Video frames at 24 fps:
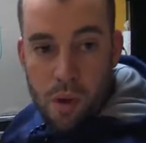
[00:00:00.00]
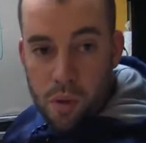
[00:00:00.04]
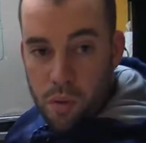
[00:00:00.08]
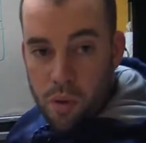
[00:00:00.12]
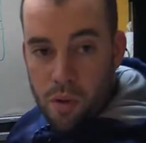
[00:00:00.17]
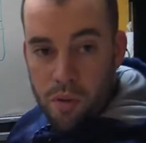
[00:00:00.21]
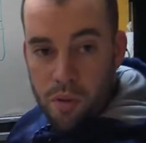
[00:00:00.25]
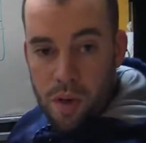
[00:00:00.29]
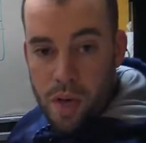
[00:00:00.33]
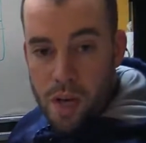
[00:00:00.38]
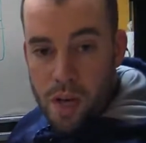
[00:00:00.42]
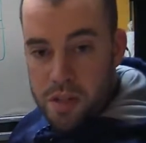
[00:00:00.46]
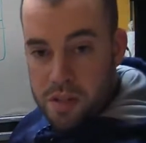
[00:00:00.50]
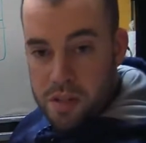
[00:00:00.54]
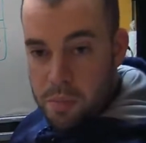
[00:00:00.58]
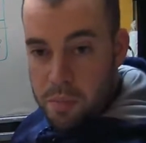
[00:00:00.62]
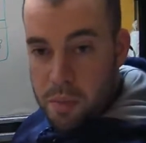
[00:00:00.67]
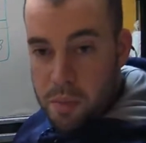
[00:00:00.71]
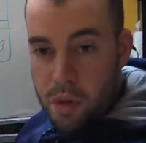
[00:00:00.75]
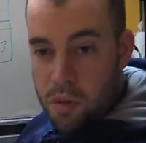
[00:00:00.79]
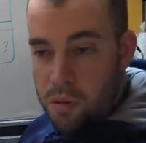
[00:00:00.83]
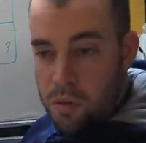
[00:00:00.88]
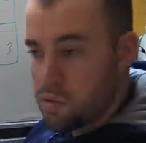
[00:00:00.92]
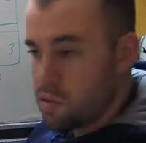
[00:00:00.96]
Whoever has the
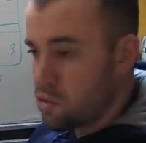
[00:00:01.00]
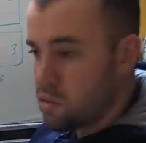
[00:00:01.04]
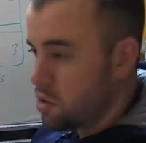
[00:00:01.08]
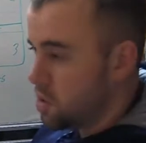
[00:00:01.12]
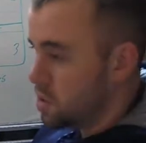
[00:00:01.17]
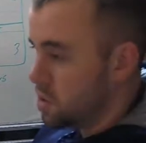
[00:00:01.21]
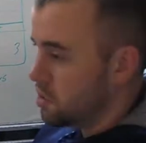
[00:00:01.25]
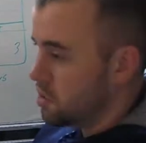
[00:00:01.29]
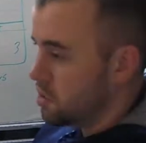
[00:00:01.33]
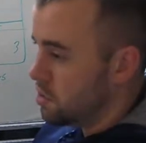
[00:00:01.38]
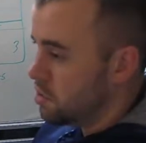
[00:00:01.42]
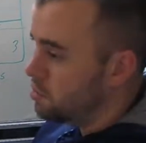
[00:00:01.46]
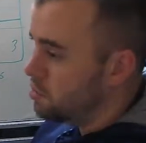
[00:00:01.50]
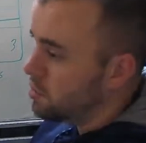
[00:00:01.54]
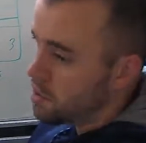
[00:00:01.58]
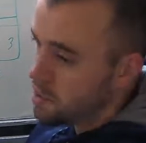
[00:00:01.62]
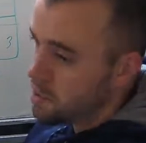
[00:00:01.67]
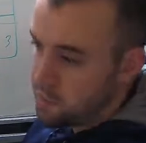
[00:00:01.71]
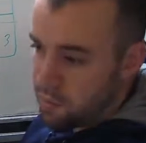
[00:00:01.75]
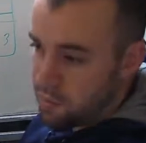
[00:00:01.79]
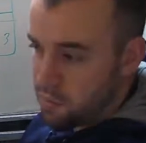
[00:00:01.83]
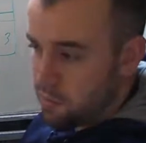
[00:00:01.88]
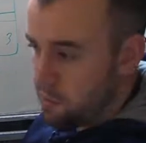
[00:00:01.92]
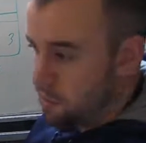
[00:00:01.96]
most, and you
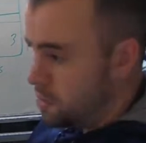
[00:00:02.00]
have